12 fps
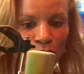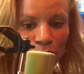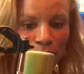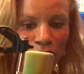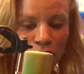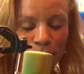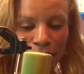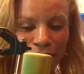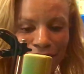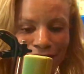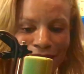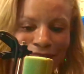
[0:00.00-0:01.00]
with bigger
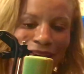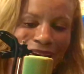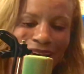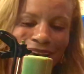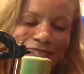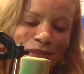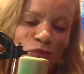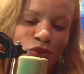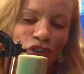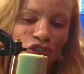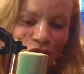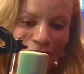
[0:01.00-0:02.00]
penises as
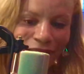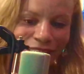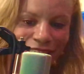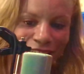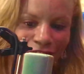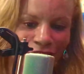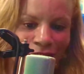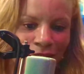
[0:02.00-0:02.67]
more attractive,